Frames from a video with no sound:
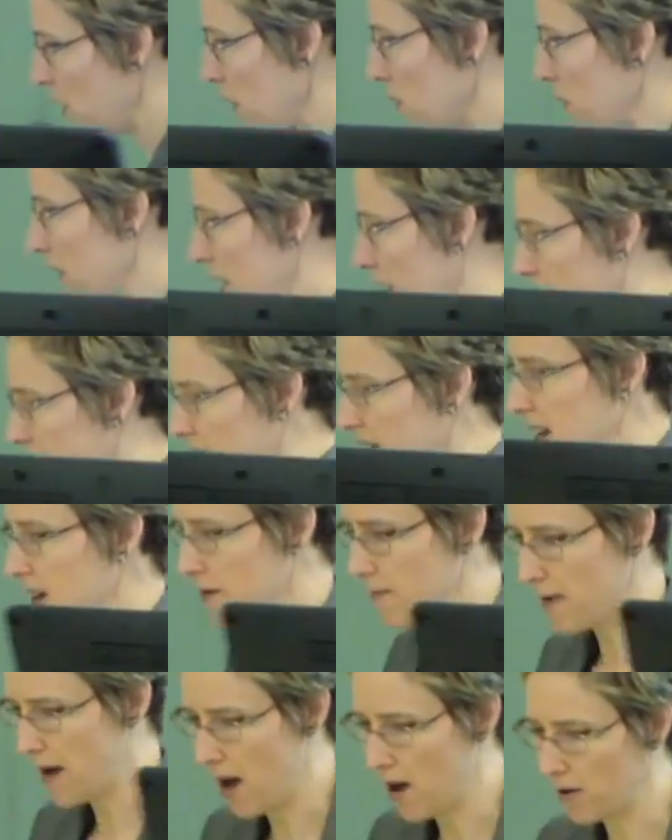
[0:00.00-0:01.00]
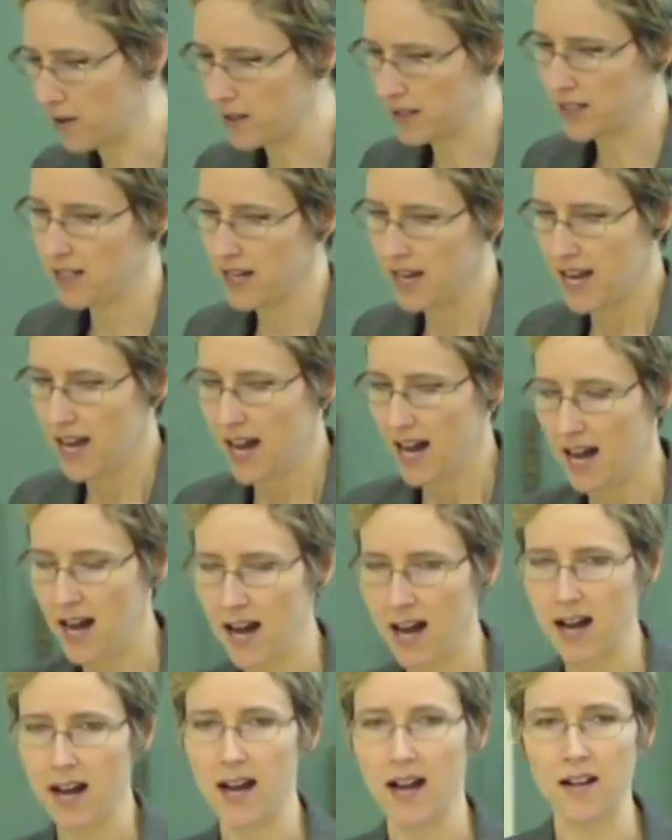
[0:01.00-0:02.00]
I want to think about
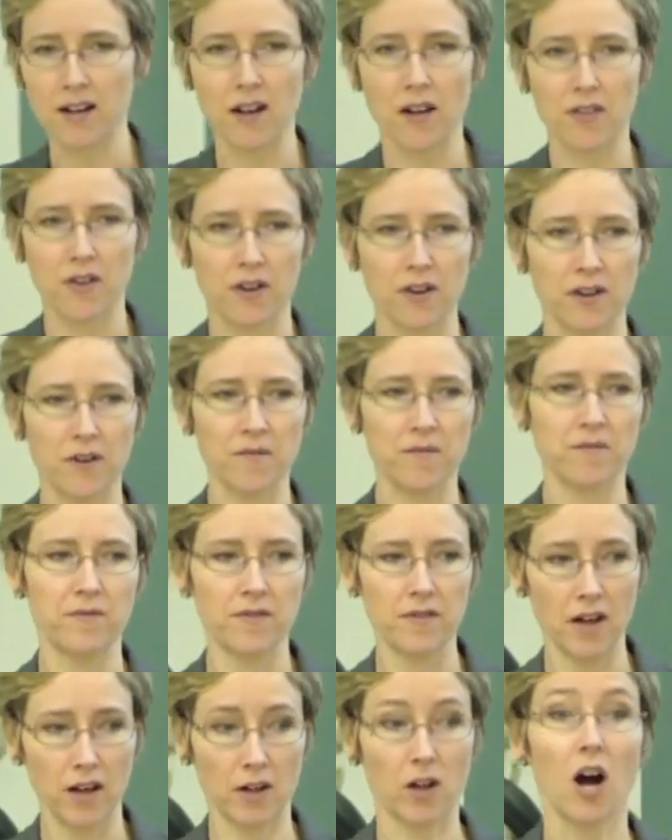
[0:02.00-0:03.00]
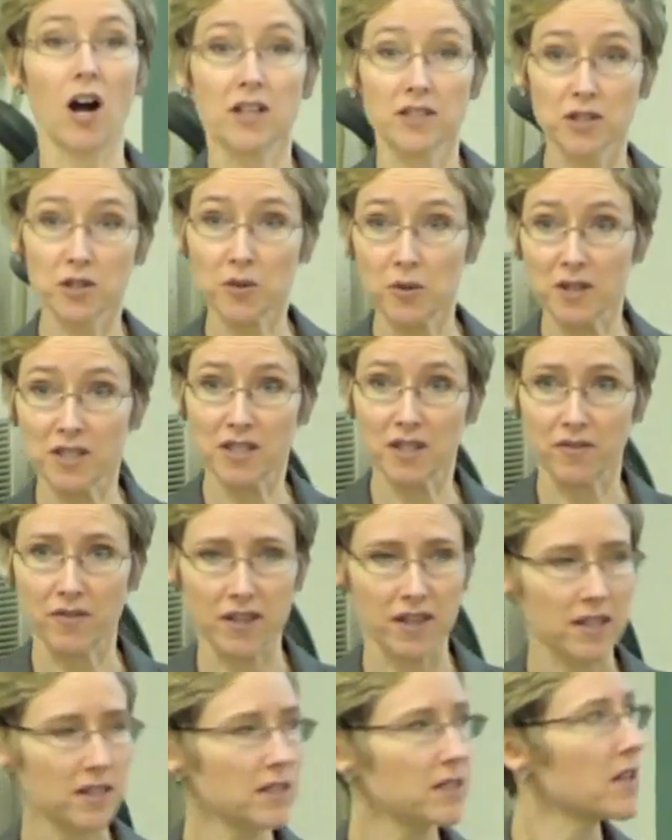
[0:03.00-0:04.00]
a consequence of
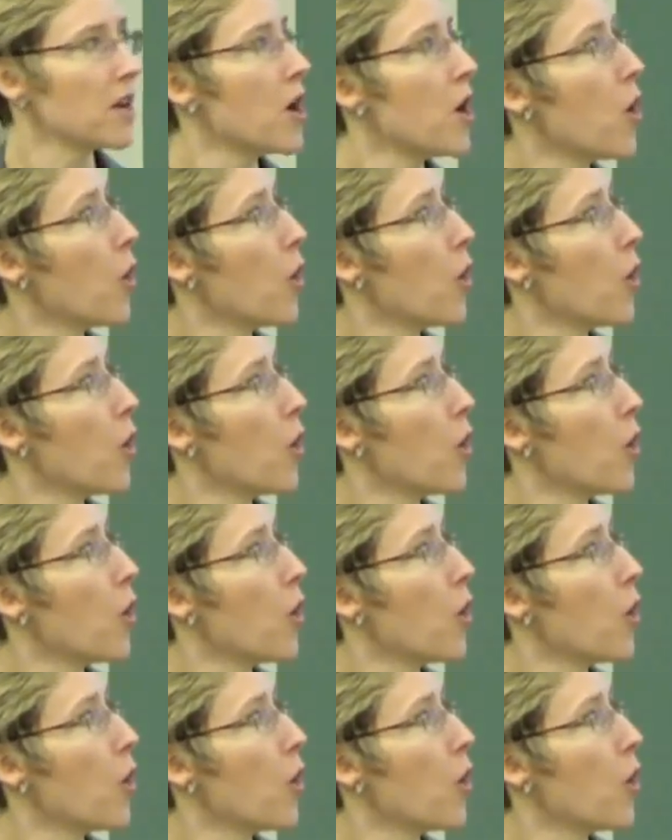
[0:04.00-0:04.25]
this,